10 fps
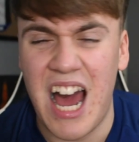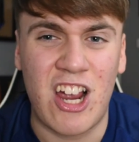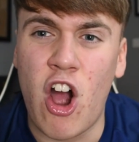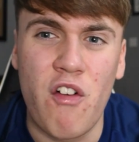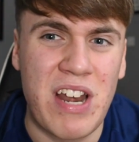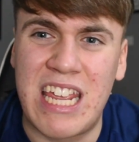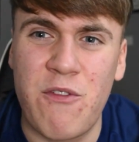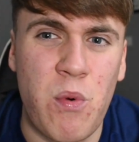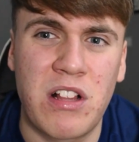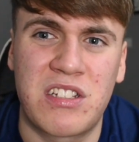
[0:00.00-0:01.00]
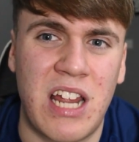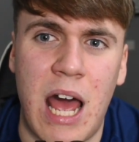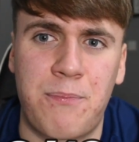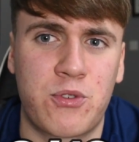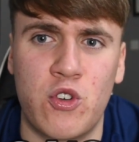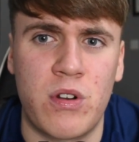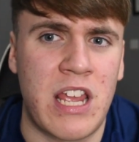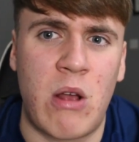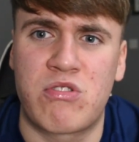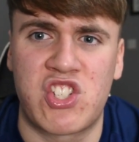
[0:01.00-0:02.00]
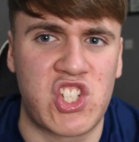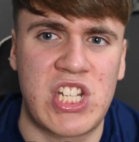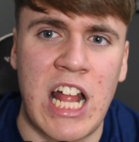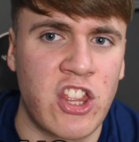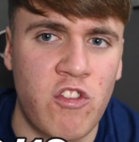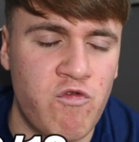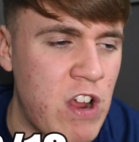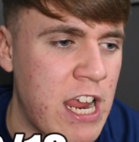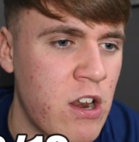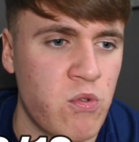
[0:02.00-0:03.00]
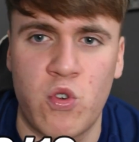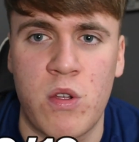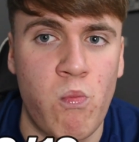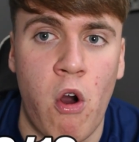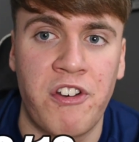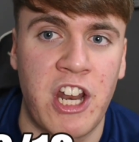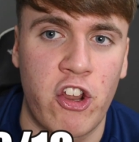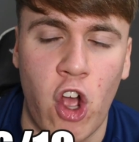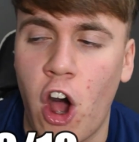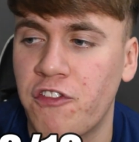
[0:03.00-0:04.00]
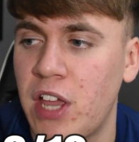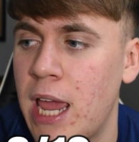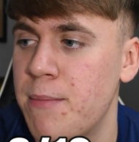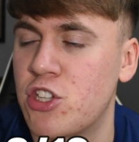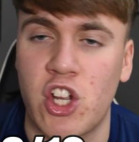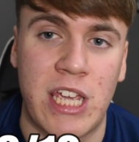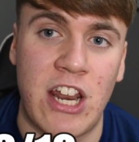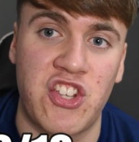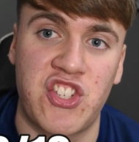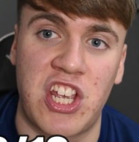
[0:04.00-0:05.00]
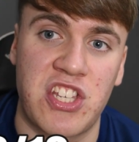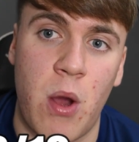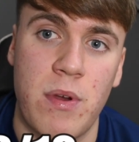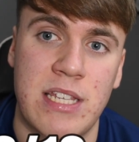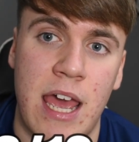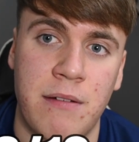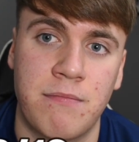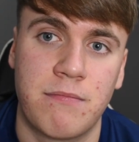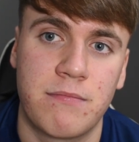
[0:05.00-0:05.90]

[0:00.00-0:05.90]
I can't really give Wilton that absolutely outstanding rate. It was only 1 at half time. He's got to get a 6 out of 10.